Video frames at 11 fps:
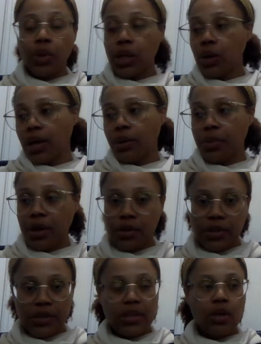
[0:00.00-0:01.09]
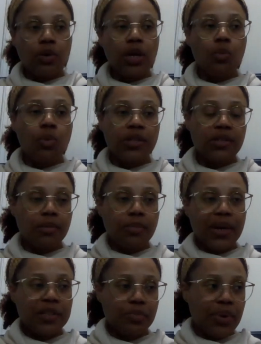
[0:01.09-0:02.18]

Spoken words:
We look out there to see, okay, what's the best